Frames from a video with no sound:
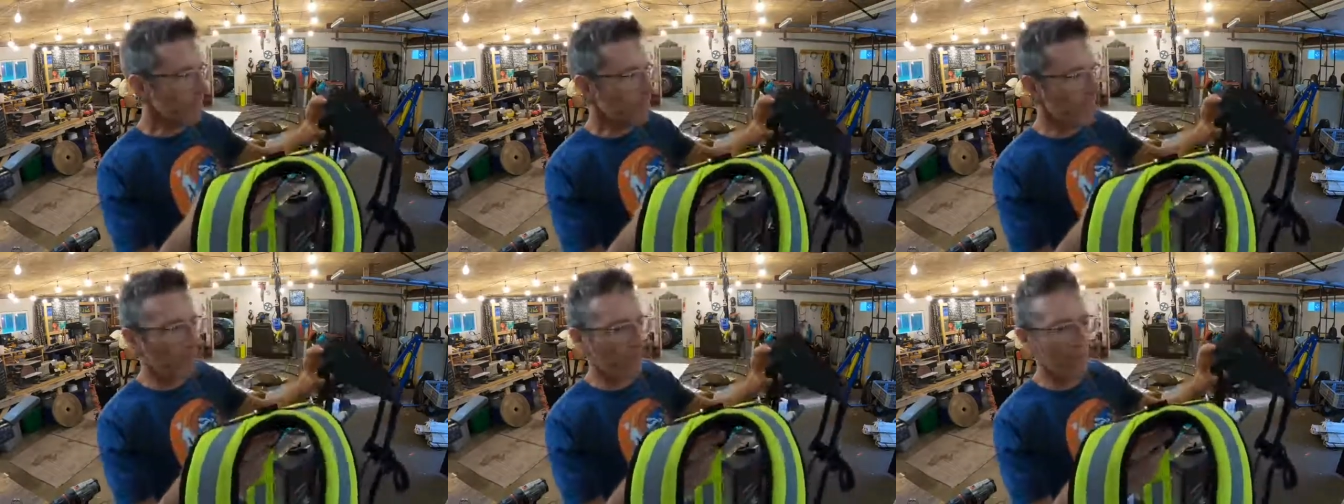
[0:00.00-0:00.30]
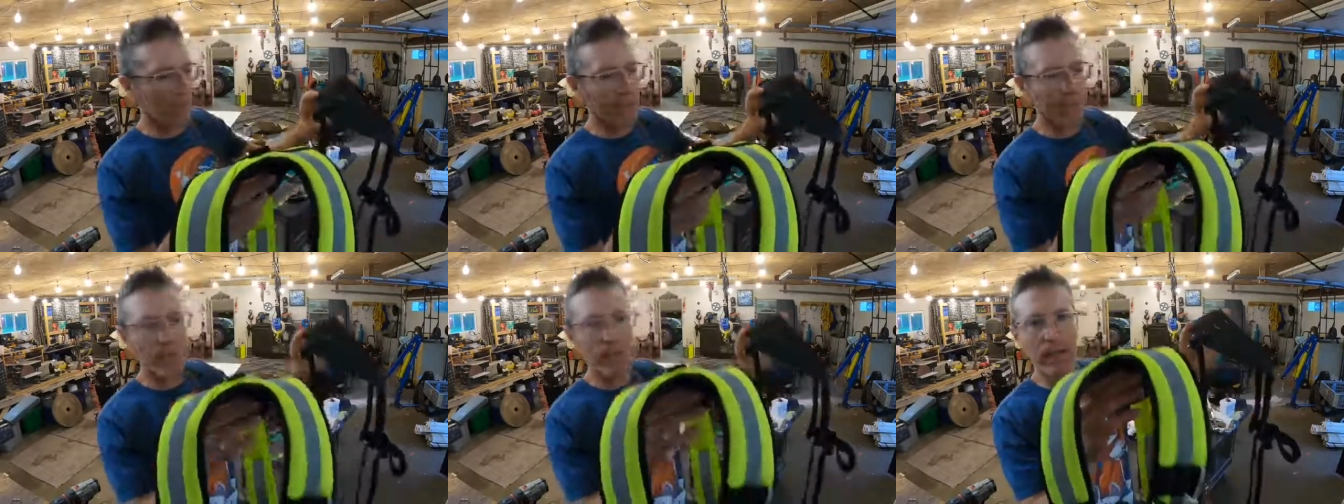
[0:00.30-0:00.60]

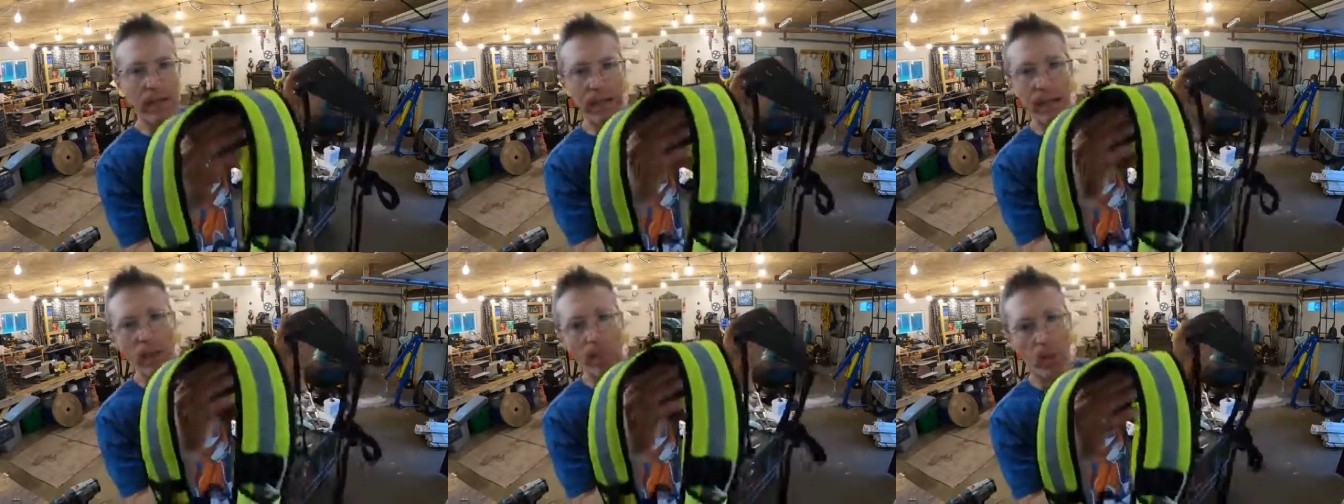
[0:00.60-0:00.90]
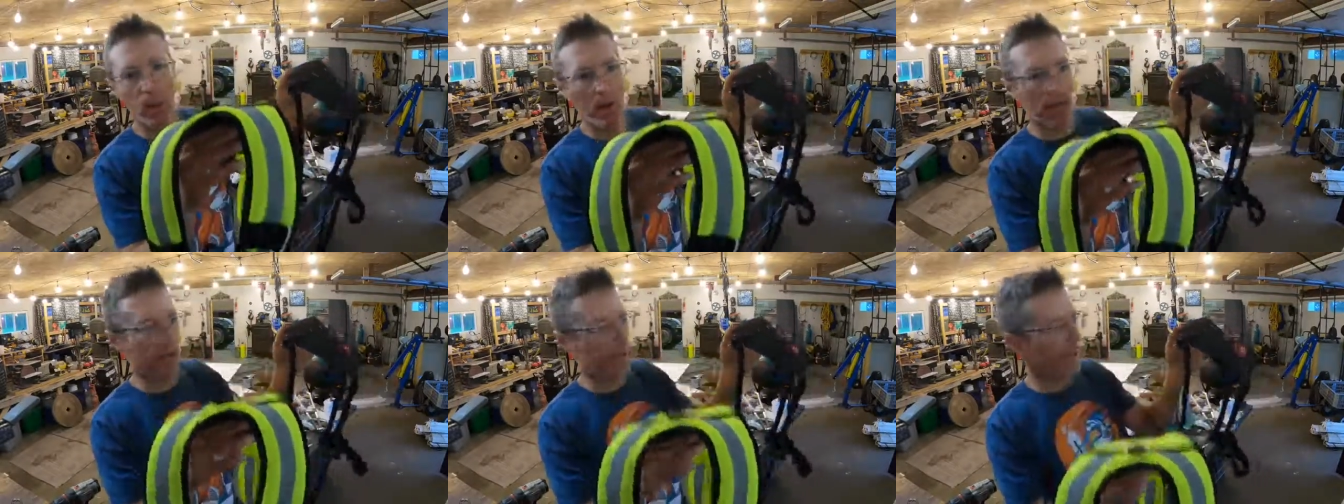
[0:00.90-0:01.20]
Uh, if you're gonna get
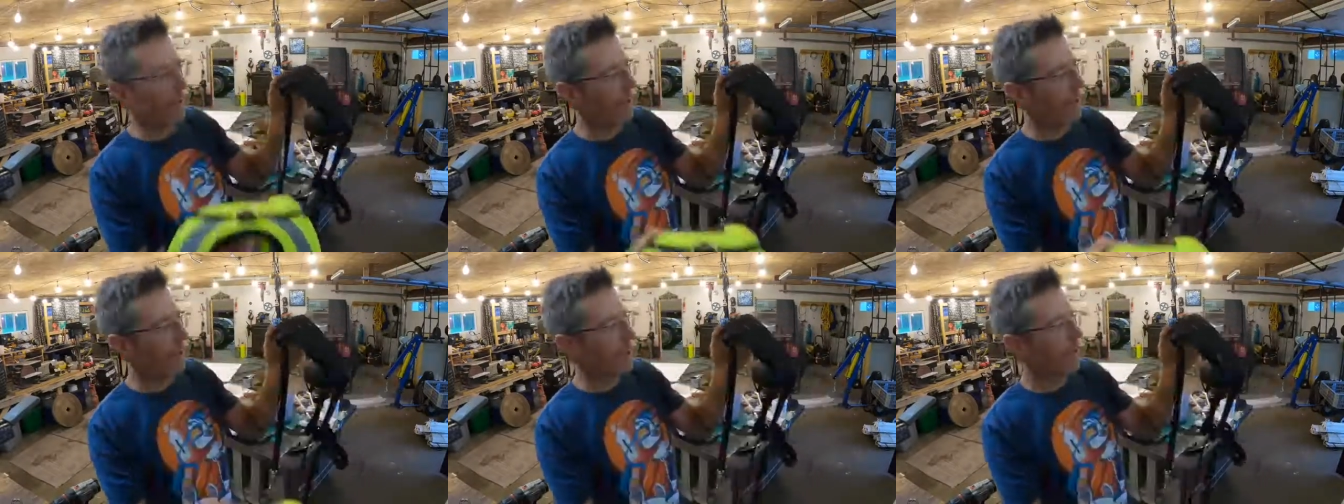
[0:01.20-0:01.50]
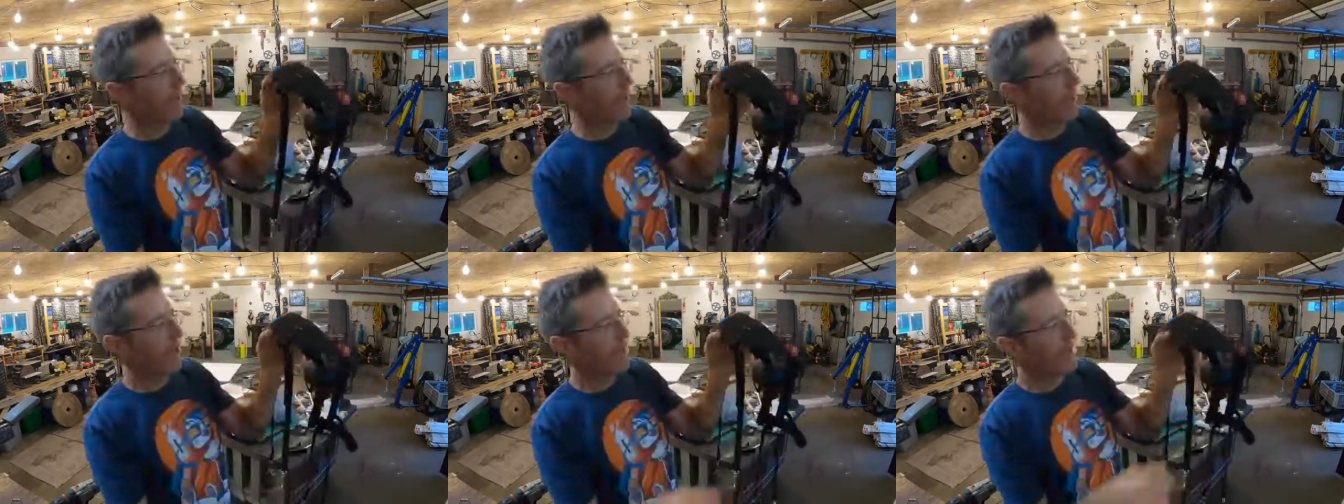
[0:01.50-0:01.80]
one,
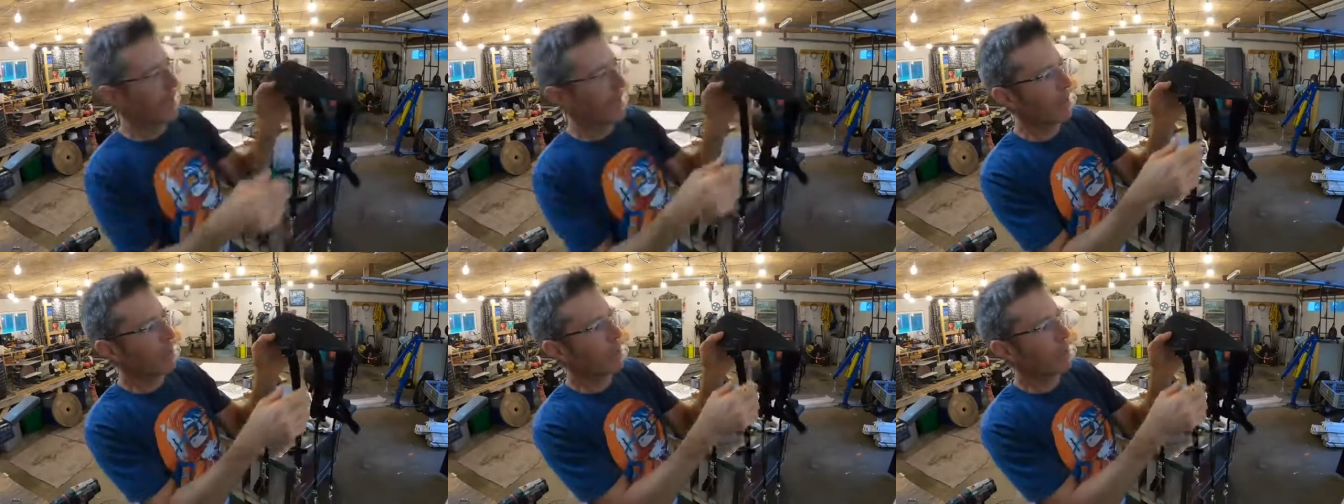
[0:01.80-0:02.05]
get